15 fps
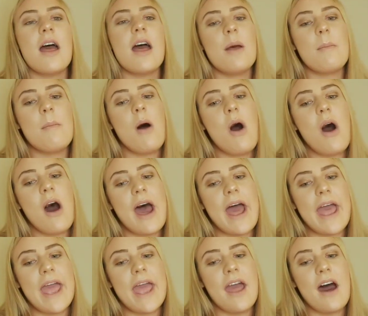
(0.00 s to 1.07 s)

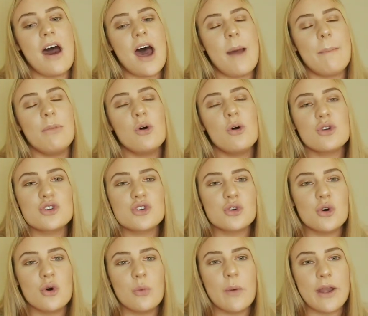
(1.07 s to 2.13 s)
I'm not
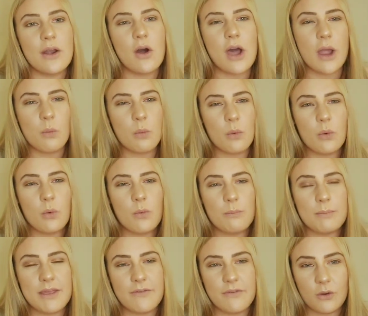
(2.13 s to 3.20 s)
sure when I
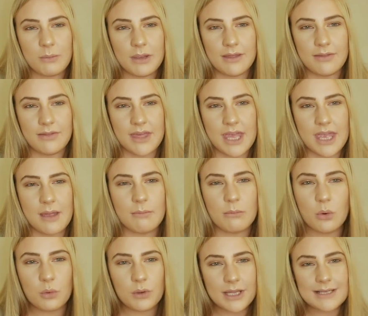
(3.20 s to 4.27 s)
will be filming the
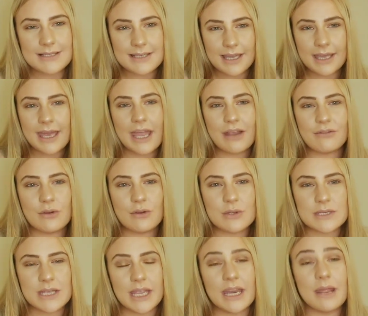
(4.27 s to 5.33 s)
morning skincare
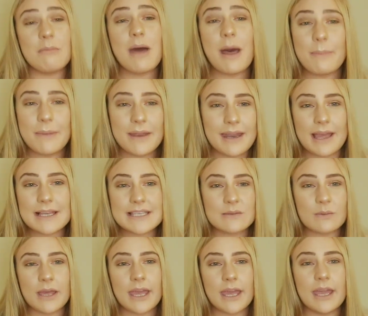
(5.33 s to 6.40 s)
routine. It might be
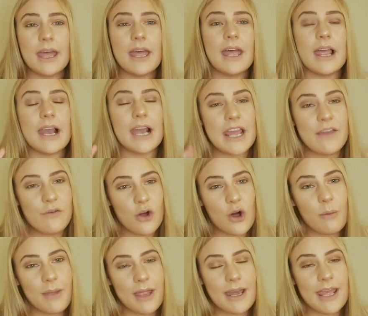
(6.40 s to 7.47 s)
next week. Leave a
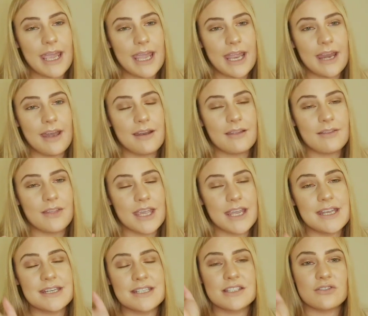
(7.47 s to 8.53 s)
comment in
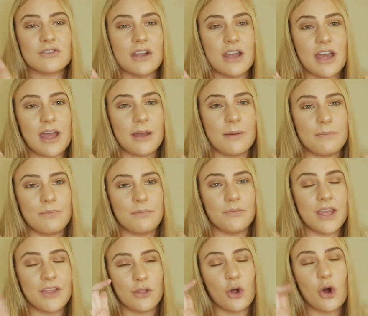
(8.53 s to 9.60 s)
the
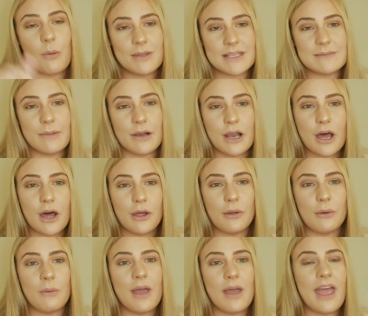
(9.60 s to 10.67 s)
in the comments
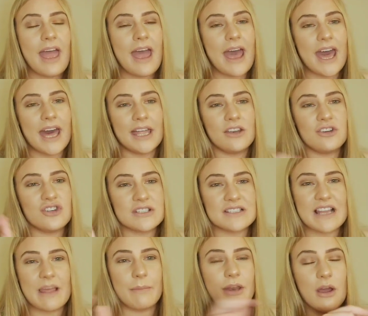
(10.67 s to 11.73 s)
below, and
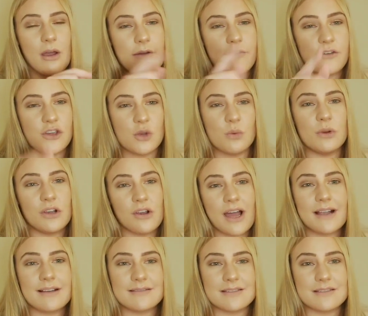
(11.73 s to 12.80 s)
just let me know if you would
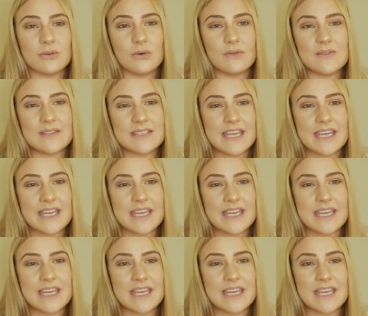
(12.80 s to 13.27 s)
like to sort of